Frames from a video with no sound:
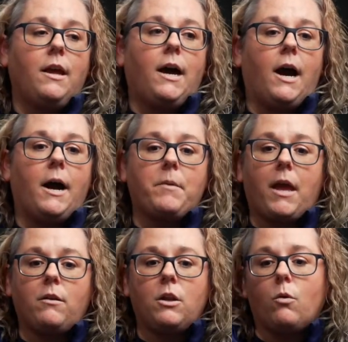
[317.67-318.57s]
Um,
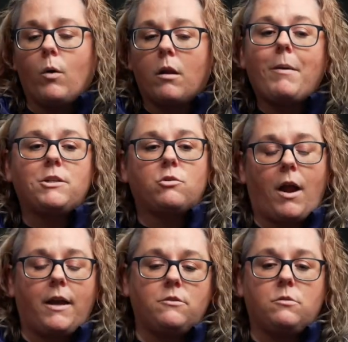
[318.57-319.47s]
and you know, what am I
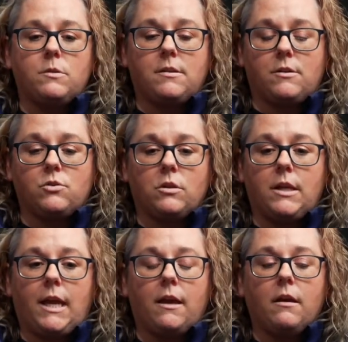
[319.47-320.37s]
trying to
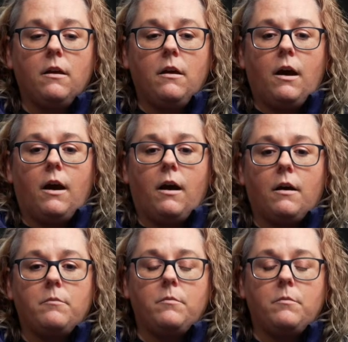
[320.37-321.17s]
essentially uh,